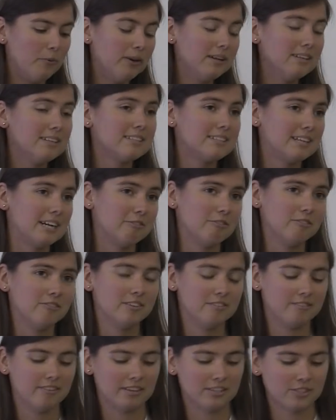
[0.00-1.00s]
we can start with
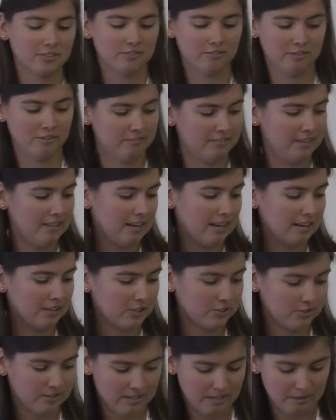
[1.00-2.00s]
the
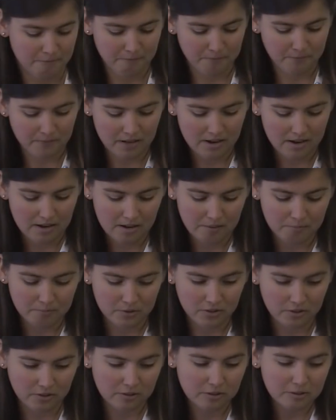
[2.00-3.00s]
actual
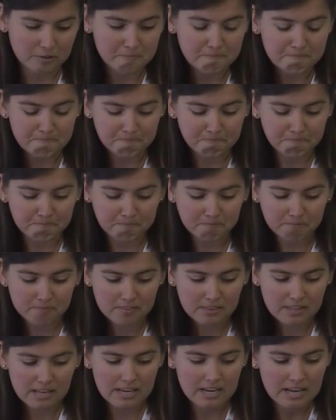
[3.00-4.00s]
talk.
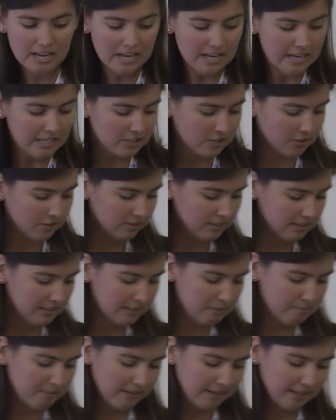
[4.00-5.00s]
So this
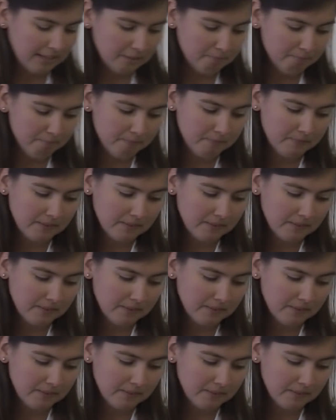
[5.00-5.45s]
is my name,